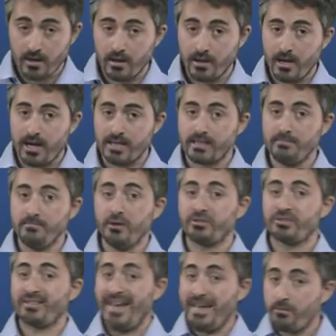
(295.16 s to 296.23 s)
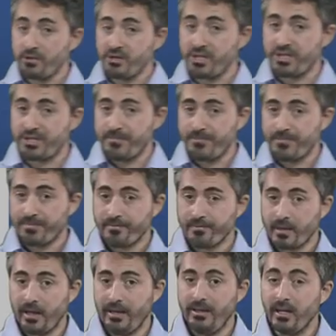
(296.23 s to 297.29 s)
As in most languages,
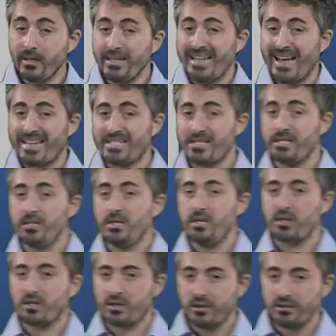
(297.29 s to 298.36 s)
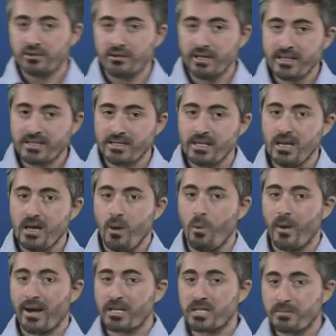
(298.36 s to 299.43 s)
in early Latin, consonants
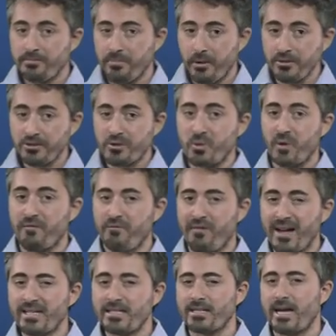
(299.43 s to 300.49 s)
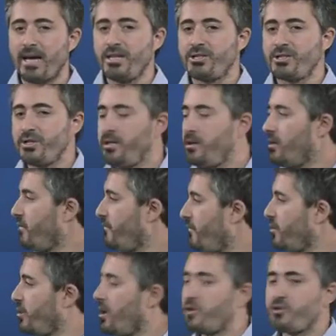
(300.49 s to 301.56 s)
were exposed to a vast range of
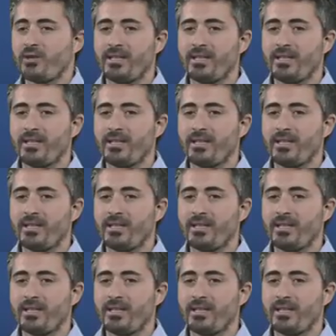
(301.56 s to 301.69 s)
phonological